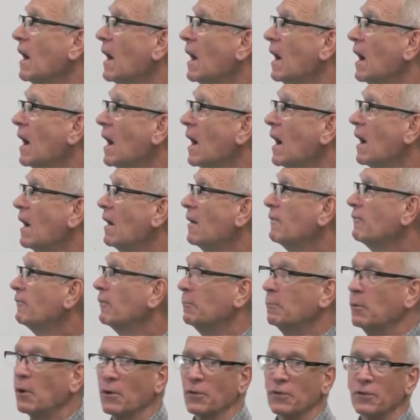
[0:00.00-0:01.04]
Uh, for
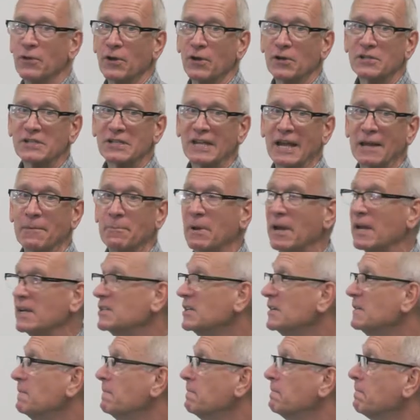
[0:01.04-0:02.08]
both nurse and
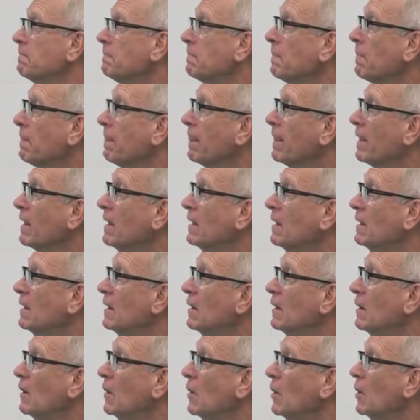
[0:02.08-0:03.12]
patient.
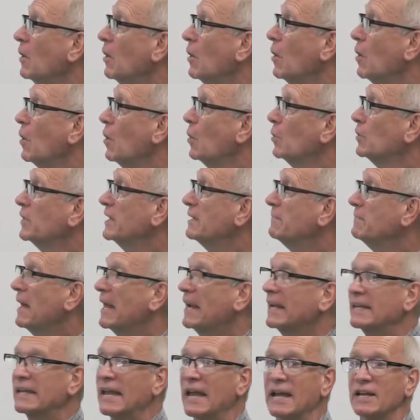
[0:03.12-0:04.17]
Holding
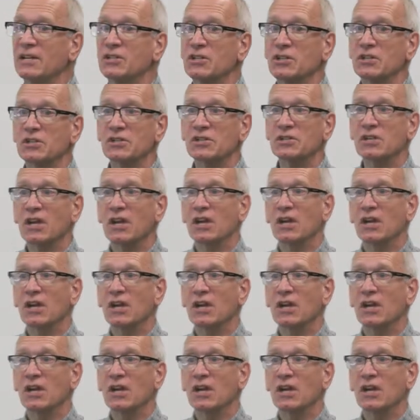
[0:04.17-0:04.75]
medications.